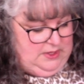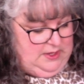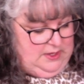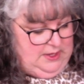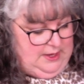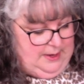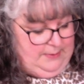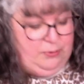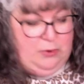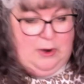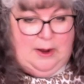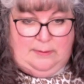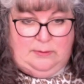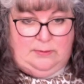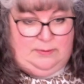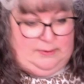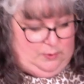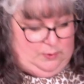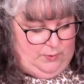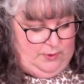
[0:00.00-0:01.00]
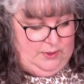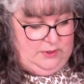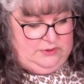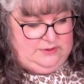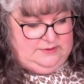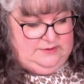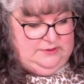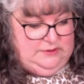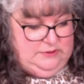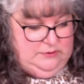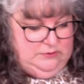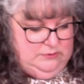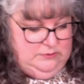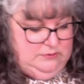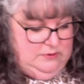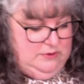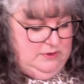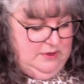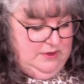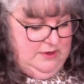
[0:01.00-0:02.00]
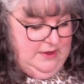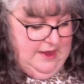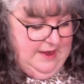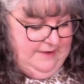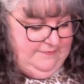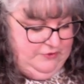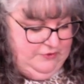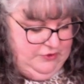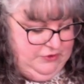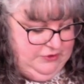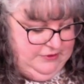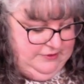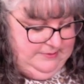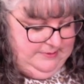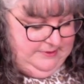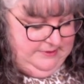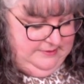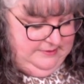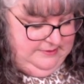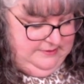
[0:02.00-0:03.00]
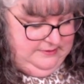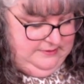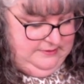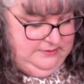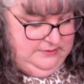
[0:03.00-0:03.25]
And probably will until after Christmas.